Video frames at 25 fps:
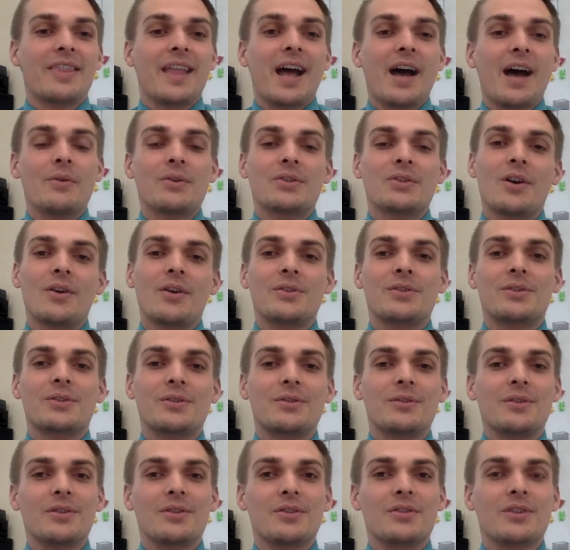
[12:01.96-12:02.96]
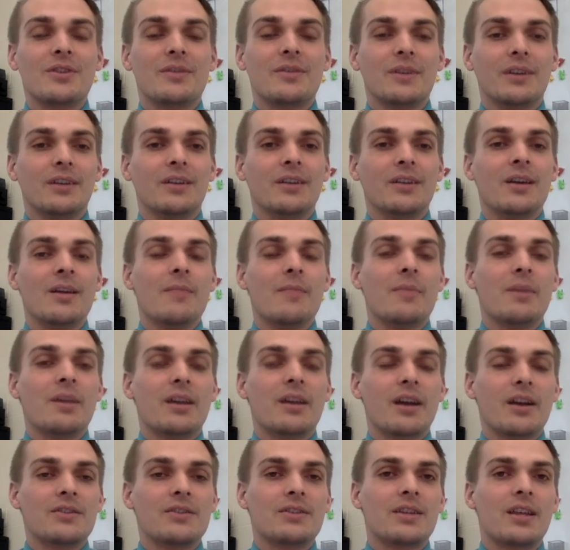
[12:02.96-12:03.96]
that was all student driven
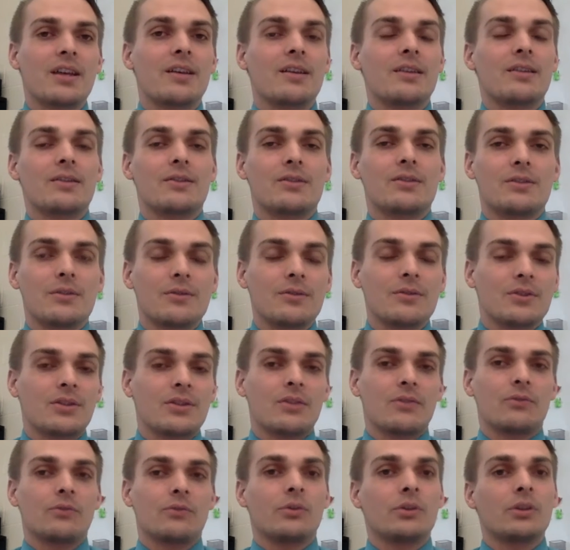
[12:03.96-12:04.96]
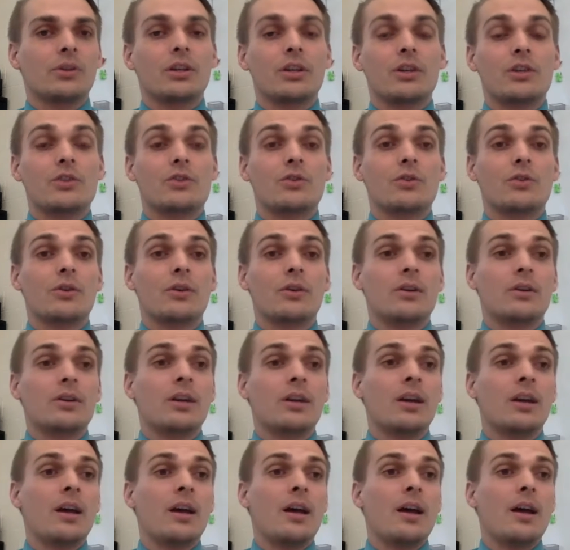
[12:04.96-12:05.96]
because the students really enjoyed
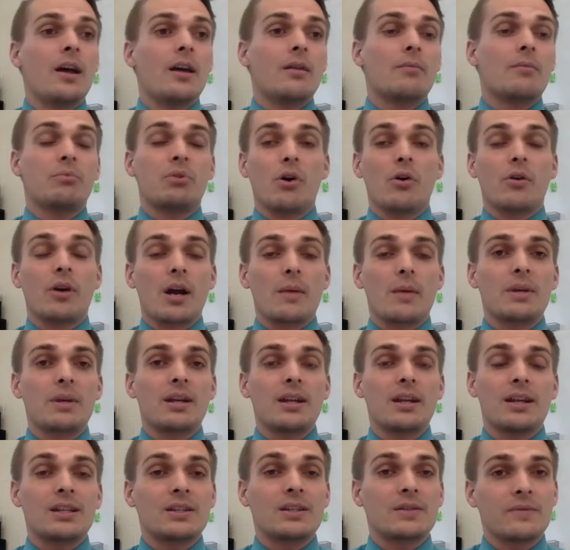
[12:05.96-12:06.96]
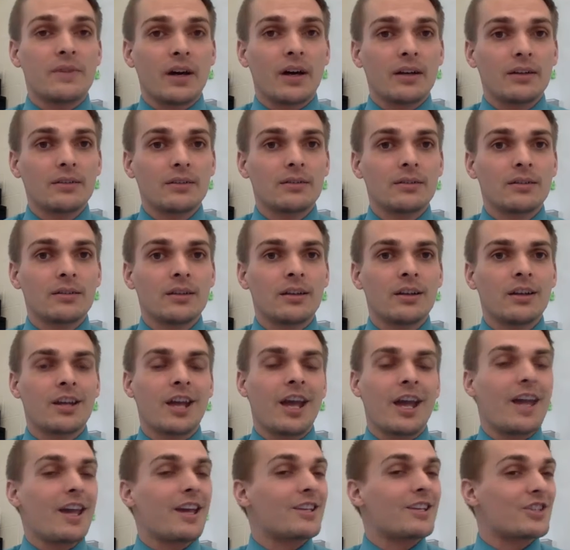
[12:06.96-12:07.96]
programming. It's fun,
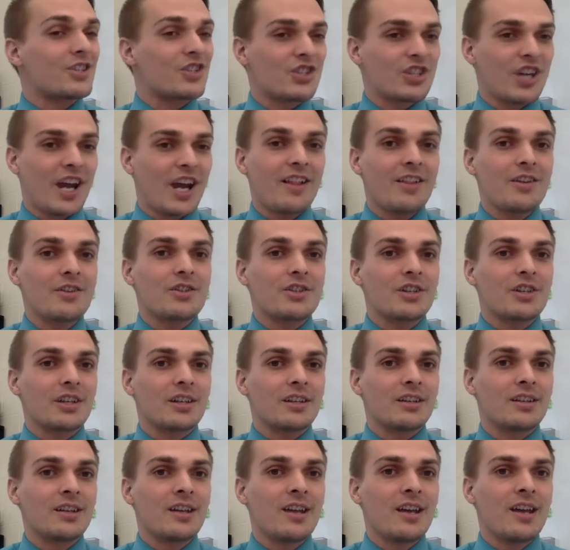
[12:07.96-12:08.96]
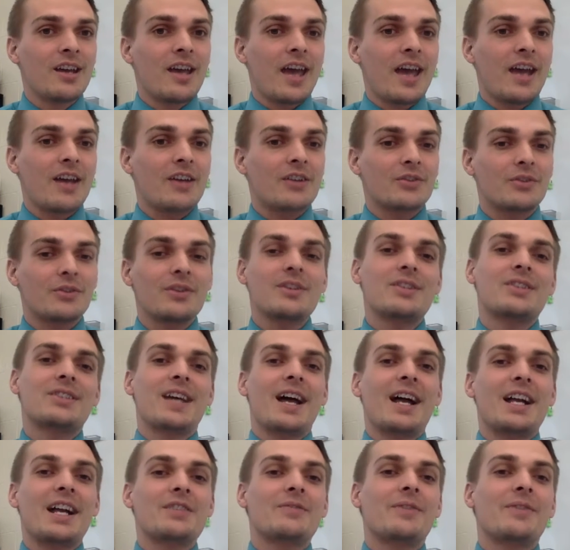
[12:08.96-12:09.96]
okay? It's challenging, and it's really
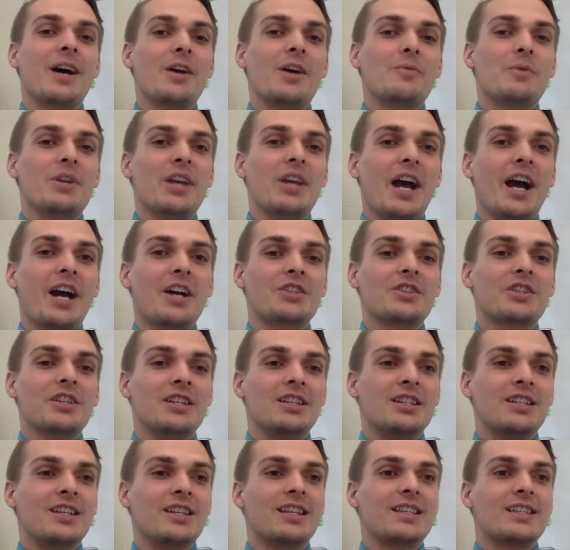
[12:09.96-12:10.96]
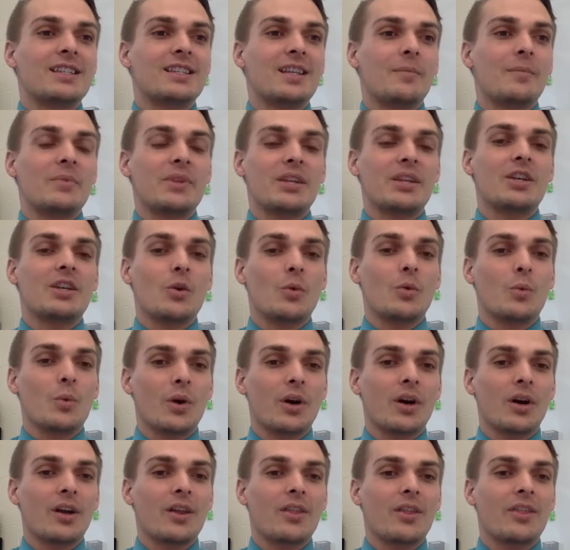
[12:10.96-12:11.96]
satisfying when you actually get something to
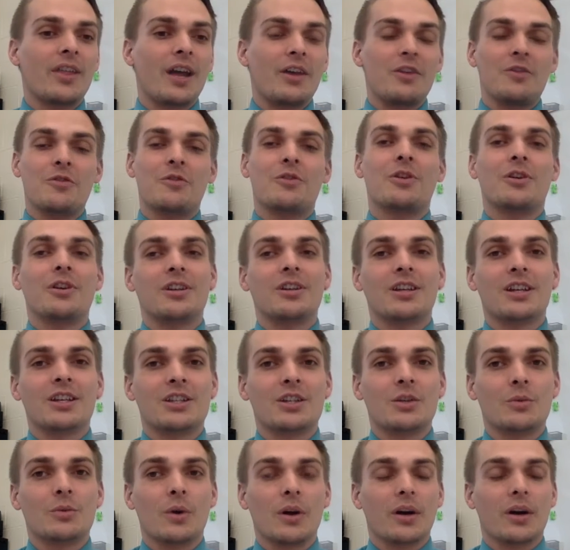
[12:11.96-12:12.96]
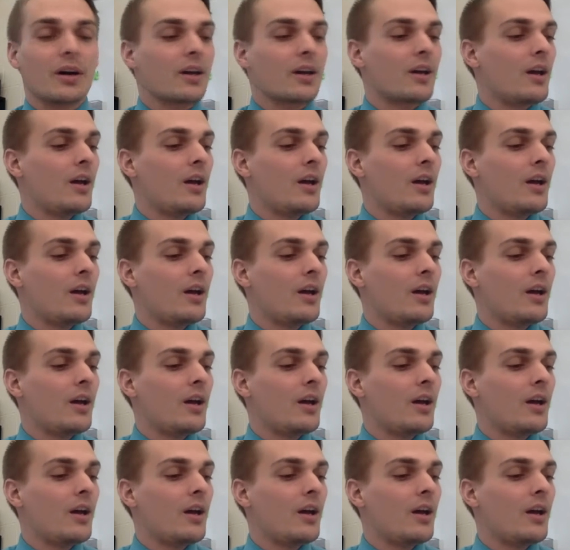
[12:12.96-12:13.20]
work that you couldn't get to work.